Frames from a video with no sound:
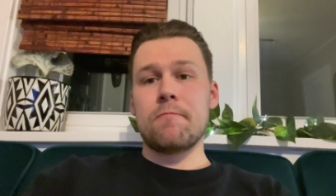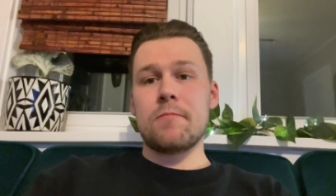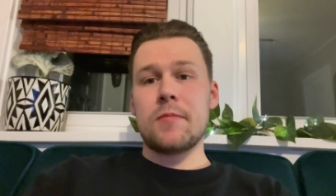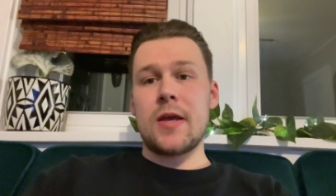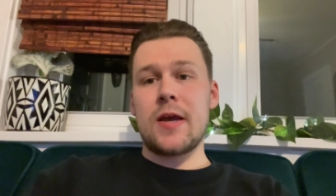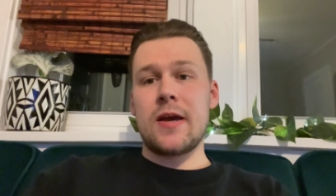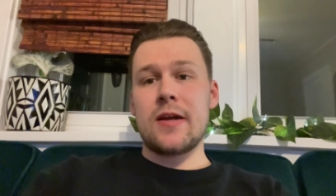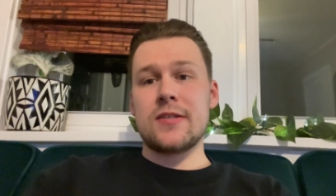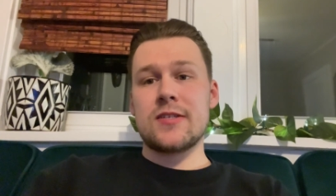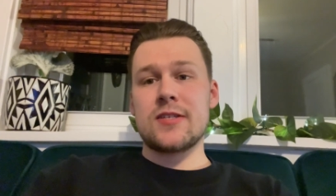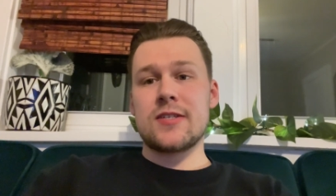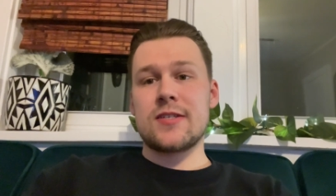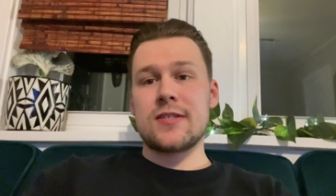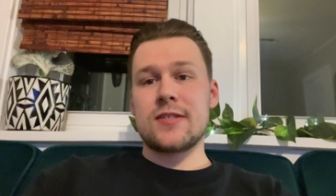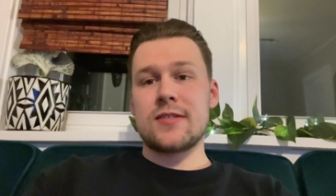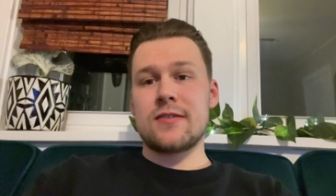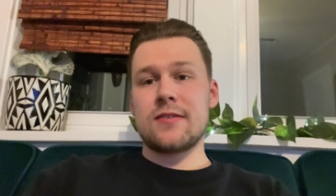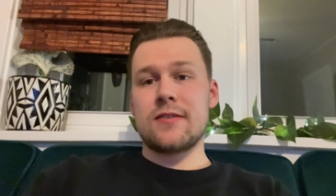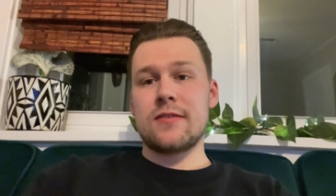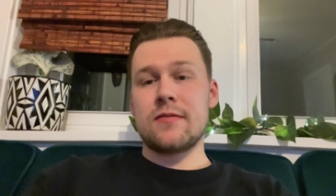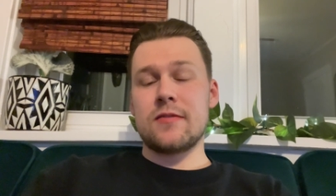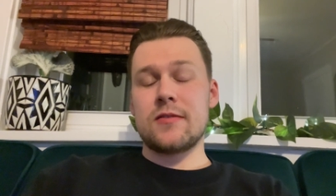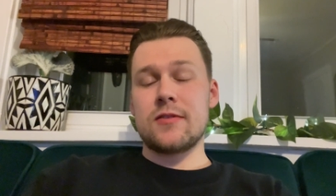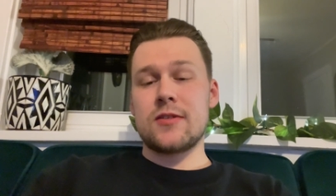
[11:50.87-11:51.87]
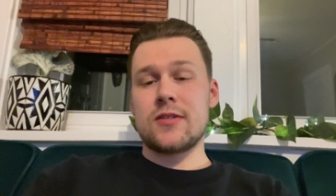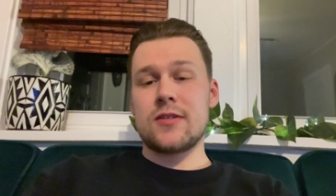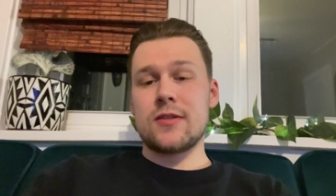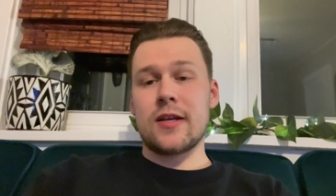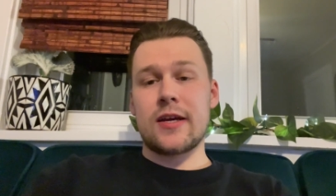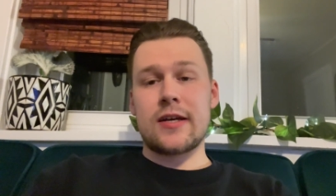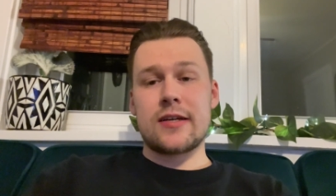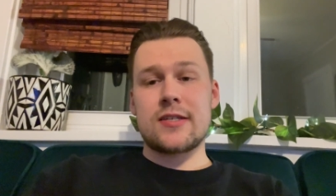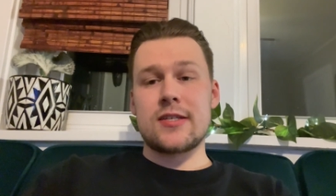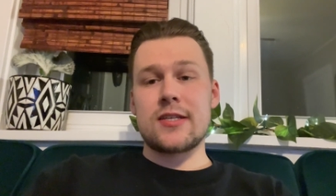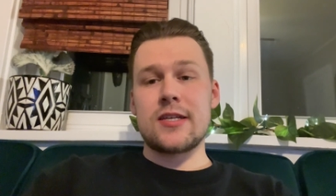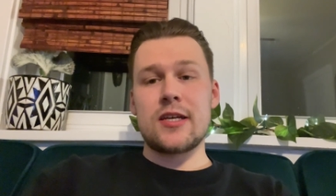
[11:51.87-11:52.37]
It's
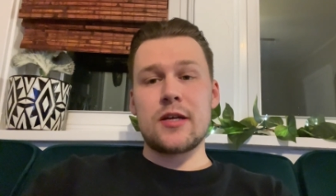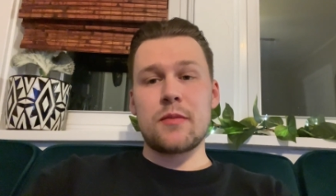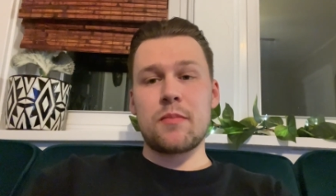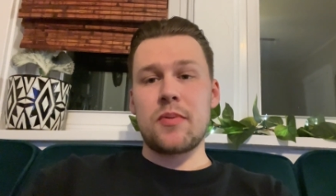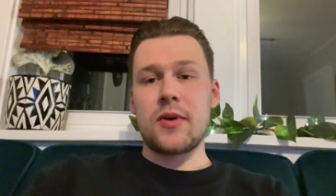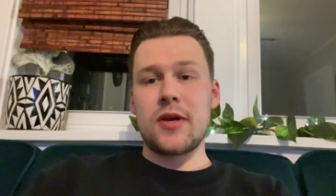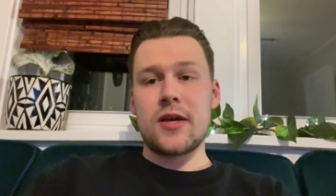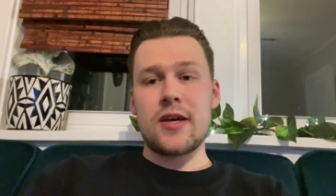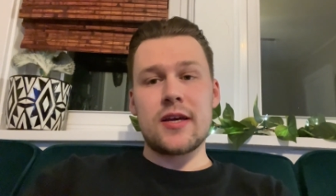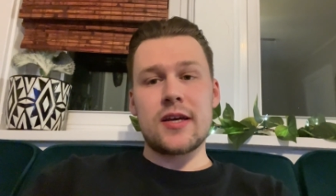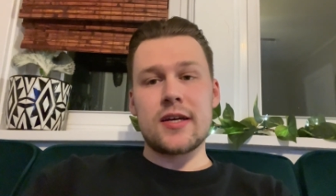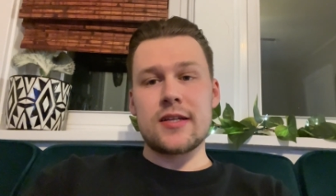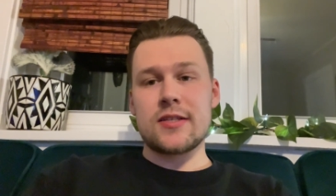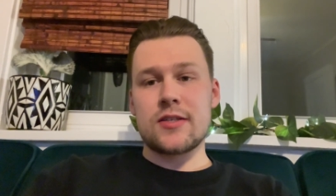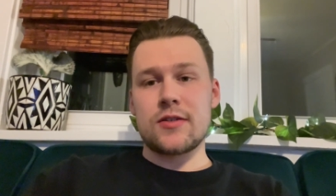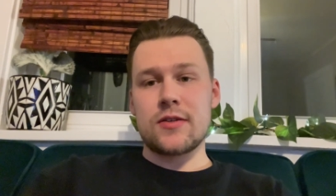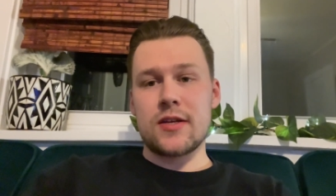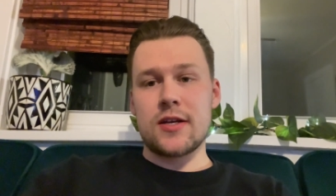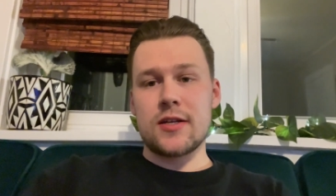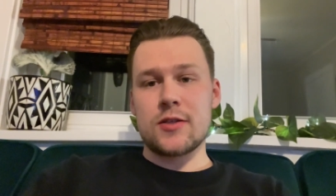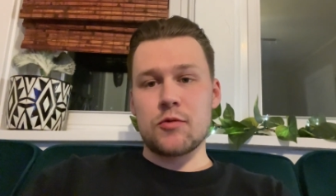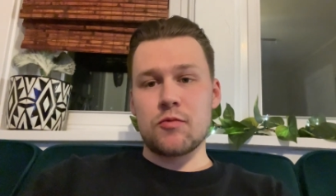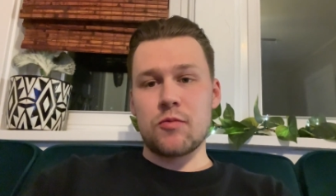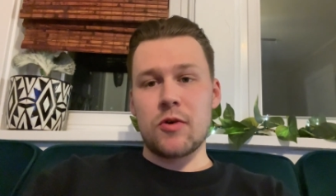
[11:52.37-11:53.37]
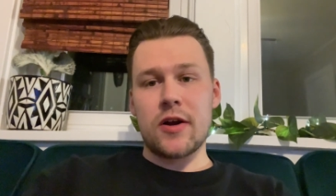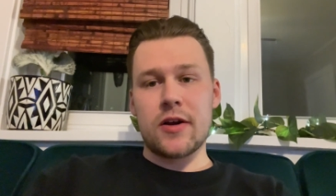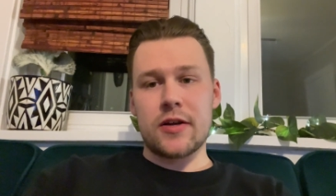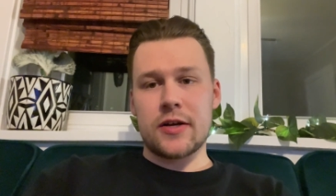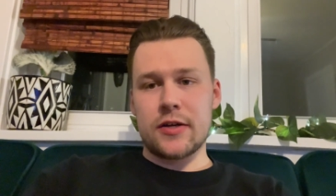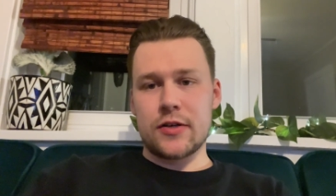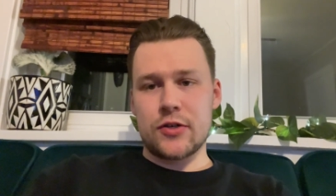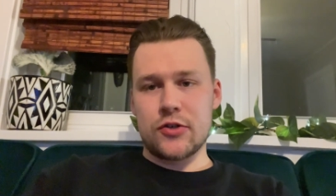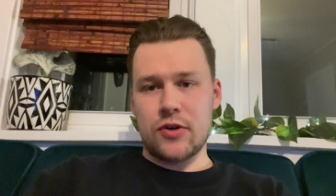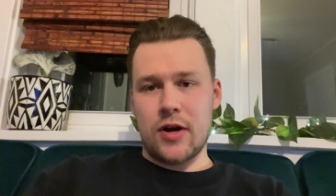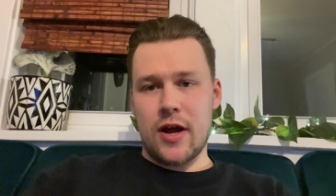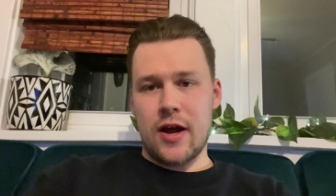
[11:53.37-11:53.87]
like sneak peek, it's running
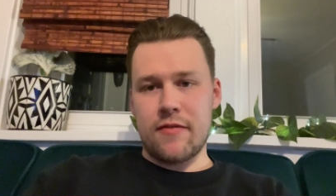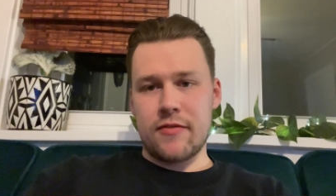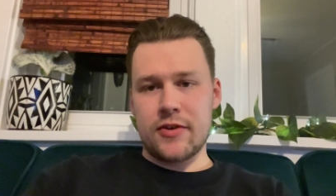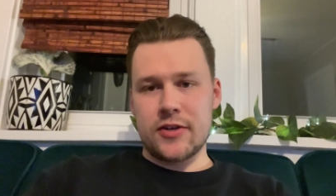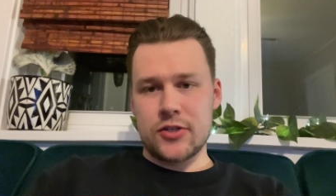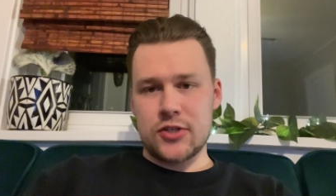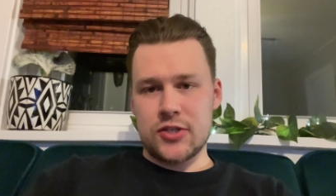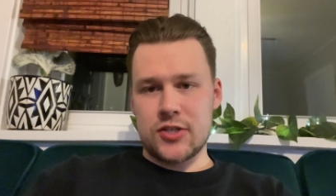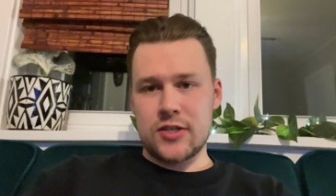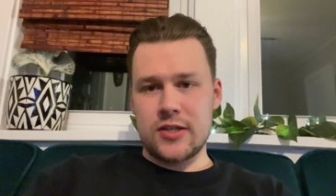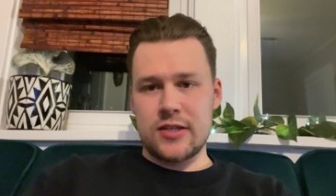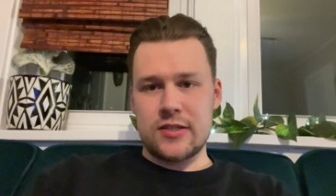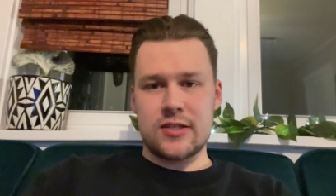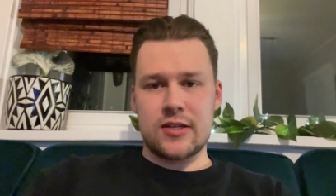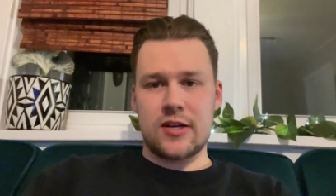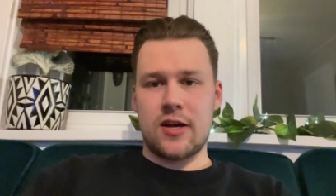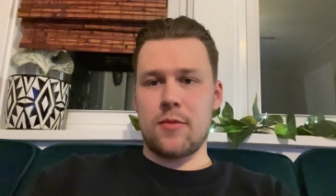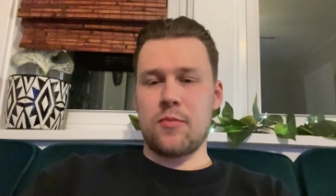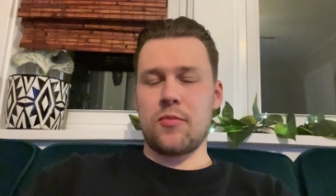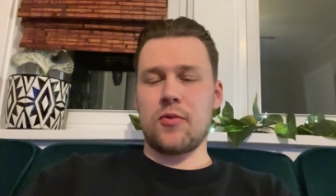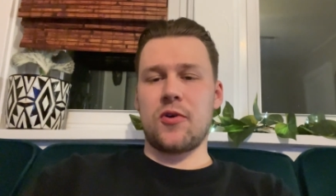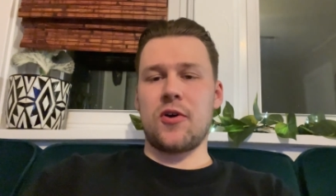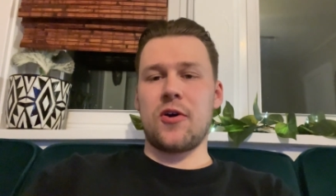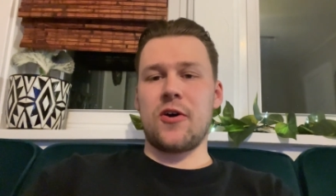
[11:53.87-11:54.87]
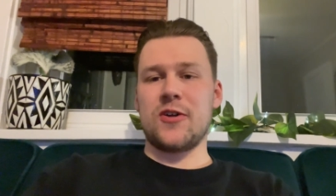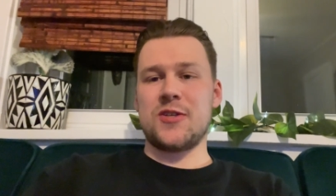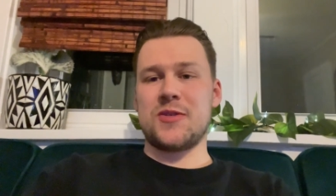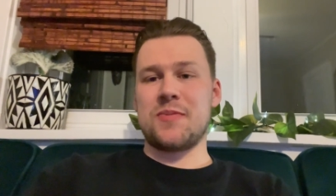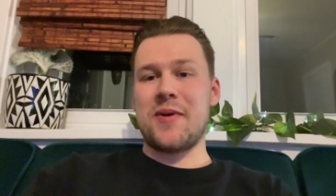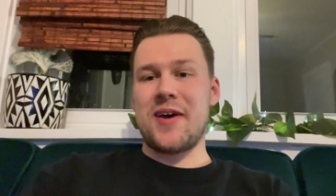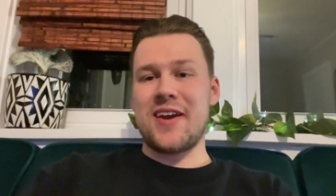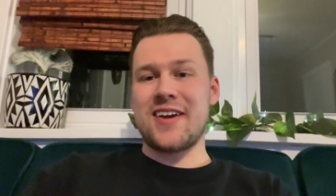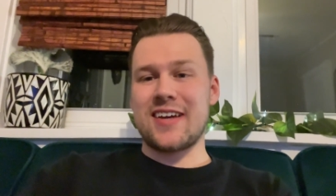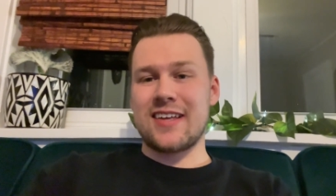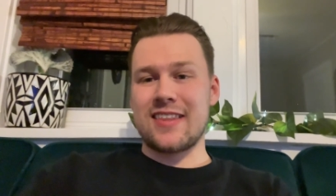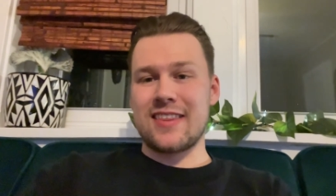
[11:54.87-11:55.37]
and driving, just needs a couple
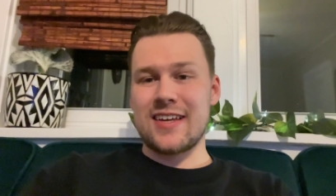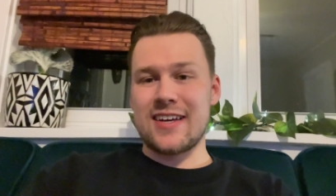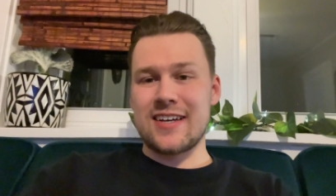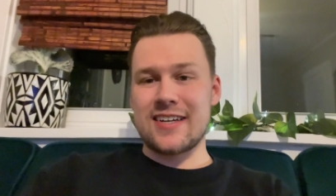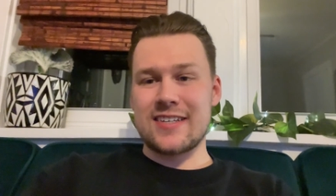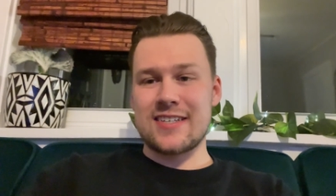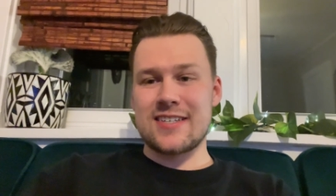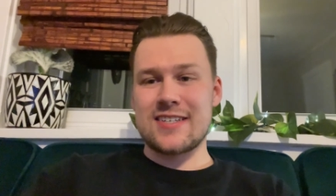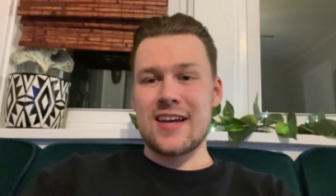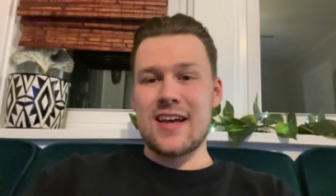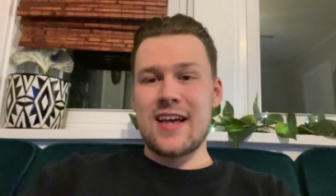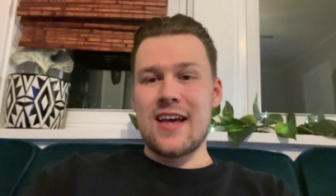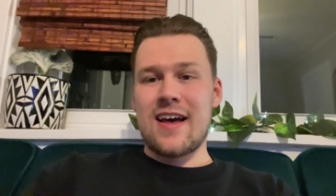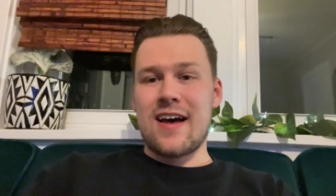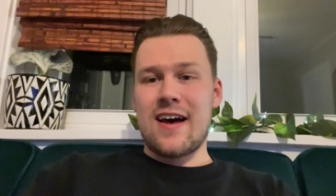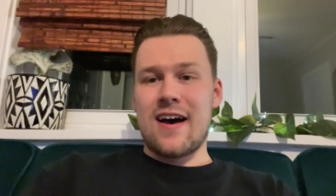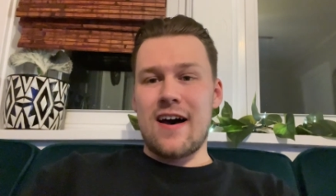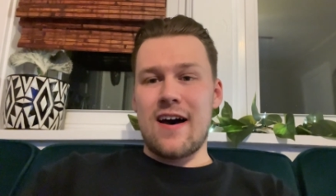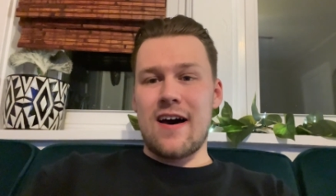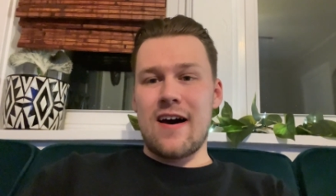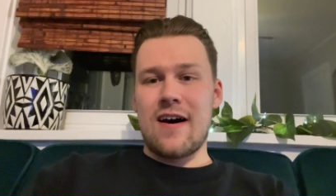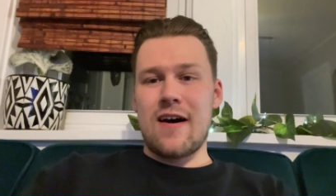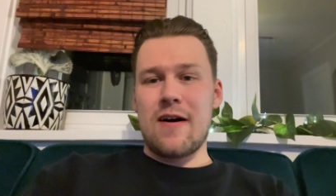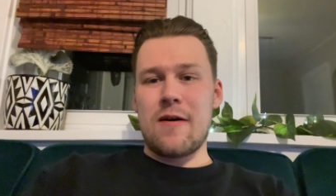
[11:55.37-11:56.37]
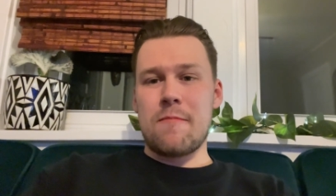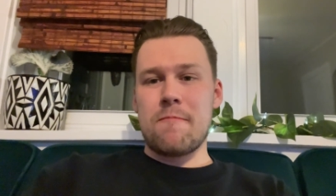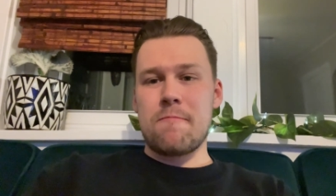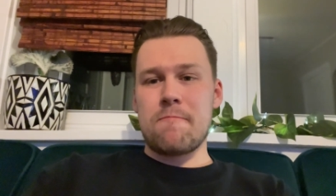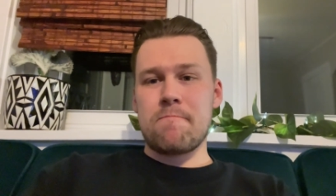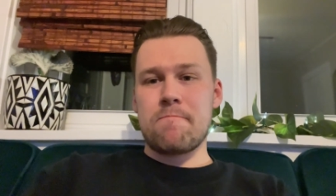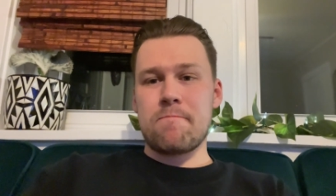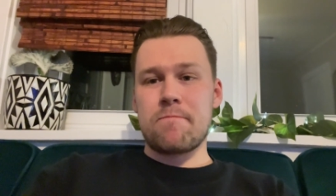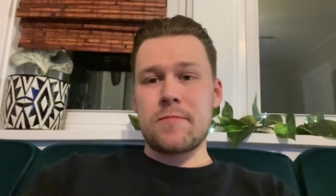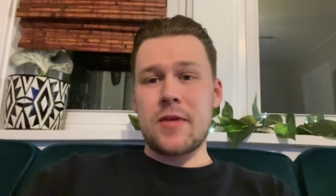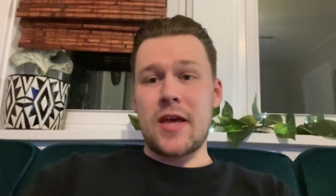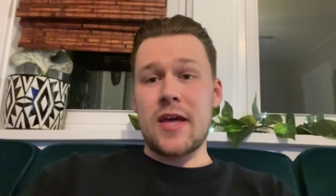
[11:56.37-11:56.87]
cosmetic things,
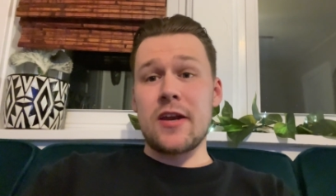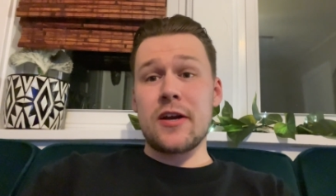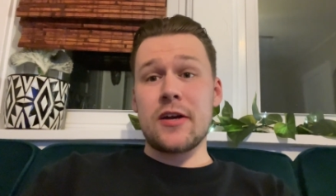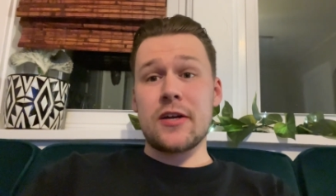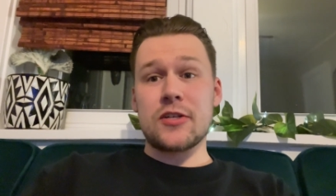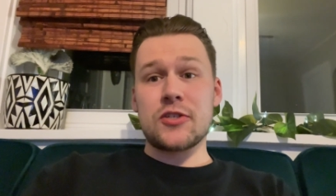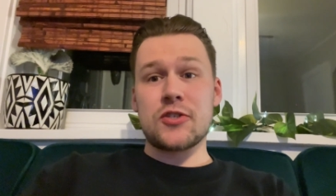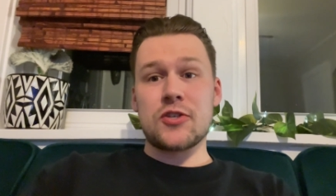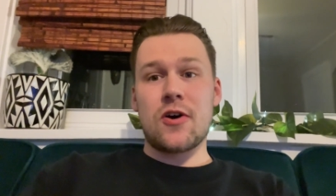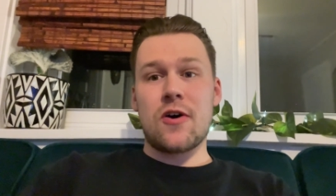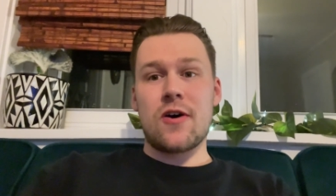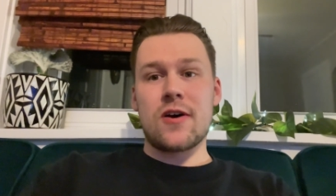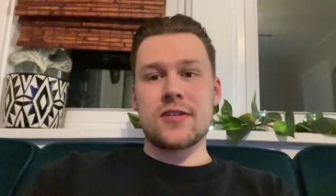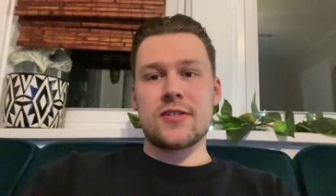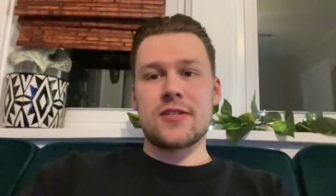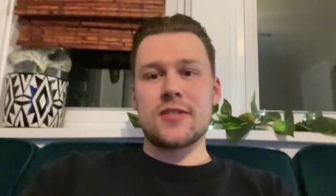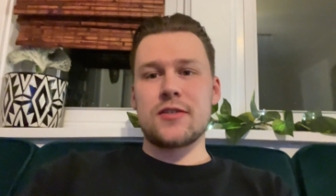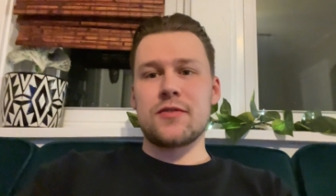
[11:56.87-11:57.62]
and an exhaust.